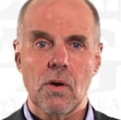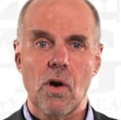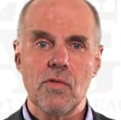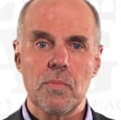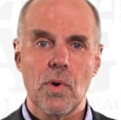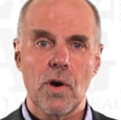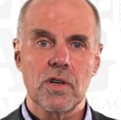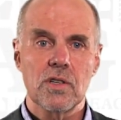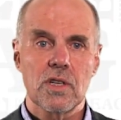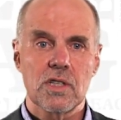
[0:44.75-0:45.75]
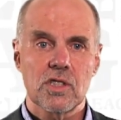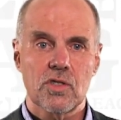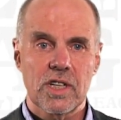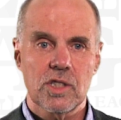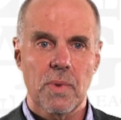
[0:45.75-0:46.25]
overburden
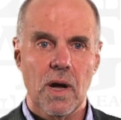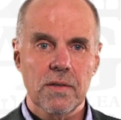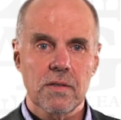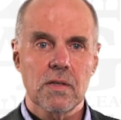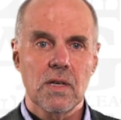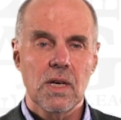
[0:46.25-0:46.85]
stress path